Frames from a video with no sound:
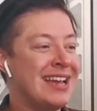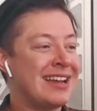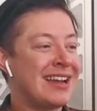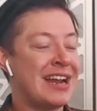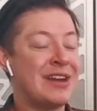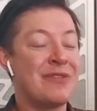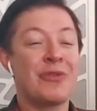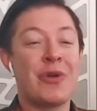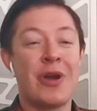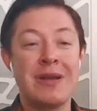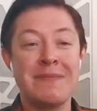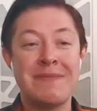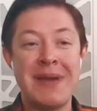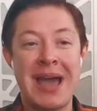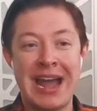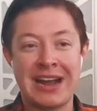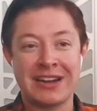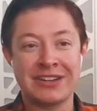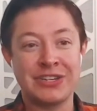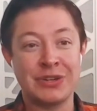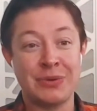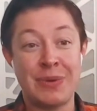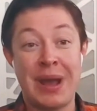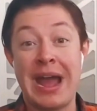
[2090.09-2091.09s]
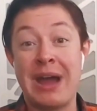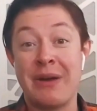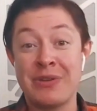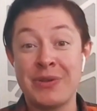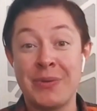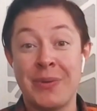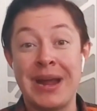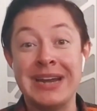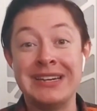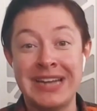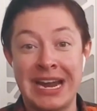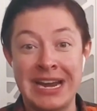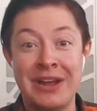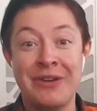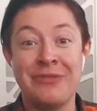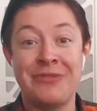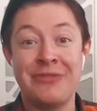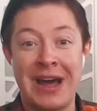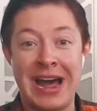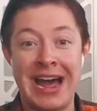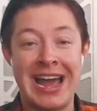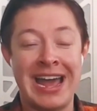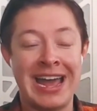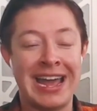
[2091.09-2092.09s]
kind of going back to how you
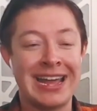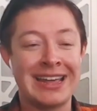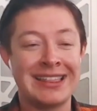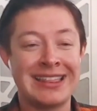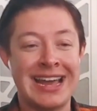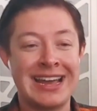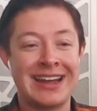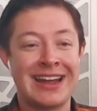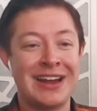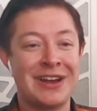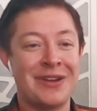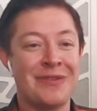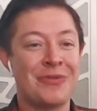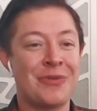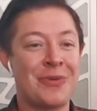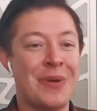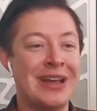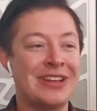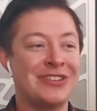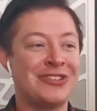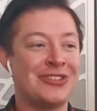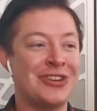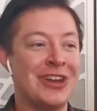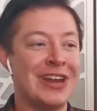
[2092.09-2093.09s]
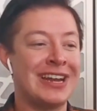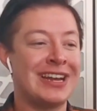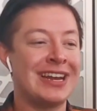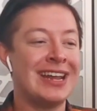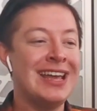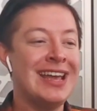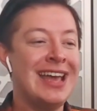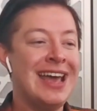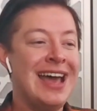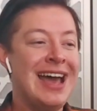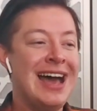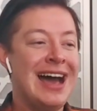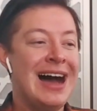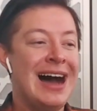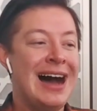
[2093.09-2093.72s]
identify, that kind of question.